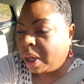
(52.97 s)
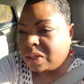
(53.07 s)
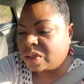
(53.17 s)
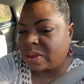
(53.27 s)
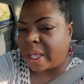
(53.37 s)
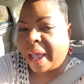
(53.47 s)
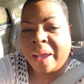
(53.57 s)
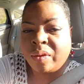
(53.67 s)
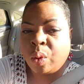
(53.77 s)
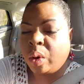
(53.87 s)
muscles I
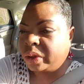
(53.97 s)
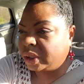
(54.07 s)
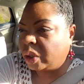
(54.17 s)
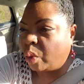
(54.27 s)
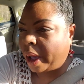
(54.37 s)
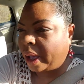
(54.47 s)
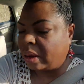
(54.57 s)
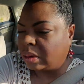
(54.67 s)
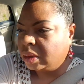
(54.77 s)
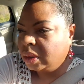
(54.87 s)
haven't worked in a
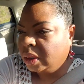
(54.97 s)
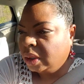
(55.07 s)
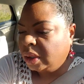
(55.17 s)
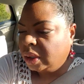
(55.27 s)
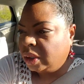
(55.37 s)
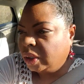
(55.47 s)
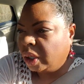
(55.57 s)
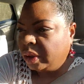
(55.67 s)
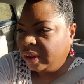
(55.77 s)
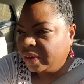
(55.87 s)
while. You
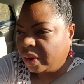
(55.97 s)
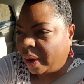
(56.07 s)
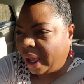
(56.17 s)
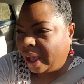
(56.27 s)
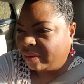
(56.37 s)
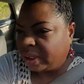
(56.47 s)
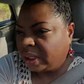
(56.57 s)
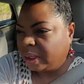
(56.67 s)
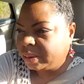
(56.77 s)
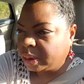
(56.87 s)
know, even though I have an
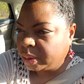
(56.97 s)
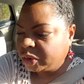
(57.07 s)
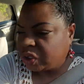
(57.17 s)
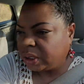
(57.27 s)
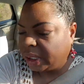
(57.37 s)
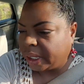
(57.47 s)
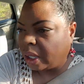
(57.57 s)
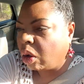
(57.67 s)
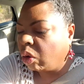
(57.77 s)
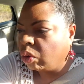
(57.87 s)
elliptical machine at
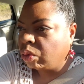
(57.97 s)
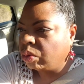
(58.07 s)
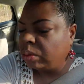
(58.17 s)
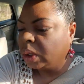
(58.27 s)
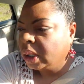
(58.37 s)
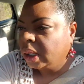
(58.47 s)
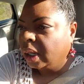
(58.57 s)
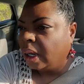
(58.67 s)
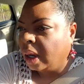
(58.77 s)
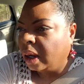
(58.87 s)
home,
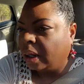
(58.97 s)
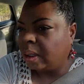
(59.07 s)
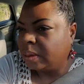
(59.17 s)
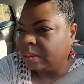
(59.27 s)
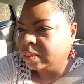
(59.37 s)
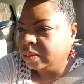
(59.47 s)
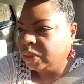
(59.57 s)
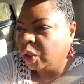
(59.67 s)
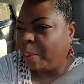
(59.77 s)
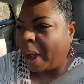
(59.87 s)

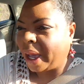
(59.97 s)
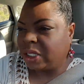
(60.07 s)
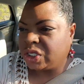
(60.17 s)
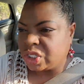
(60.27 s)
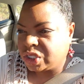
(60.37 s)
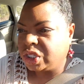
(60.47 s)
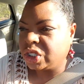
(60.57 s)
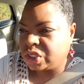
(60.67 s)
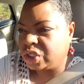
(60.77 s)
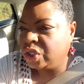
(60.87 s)
um, your body just
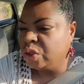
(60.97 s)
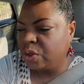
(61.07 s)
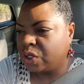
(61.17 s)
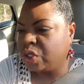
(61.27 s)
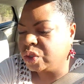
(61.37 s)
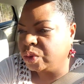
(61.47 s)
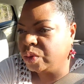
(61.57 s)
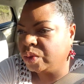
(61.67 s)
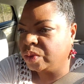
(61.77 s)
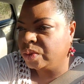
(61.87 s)
gets used
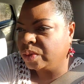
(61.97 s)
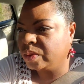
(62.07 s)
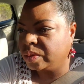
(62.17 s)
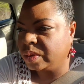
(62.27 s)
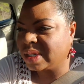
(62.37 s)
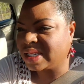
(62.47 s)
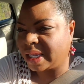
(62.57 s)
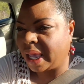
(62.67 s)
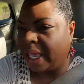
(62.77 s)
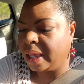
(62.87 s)
to the
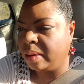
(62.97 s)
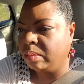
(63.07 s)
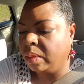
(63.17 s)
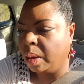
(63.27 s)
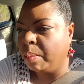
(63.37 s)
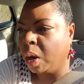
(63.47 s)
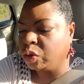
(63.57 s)
same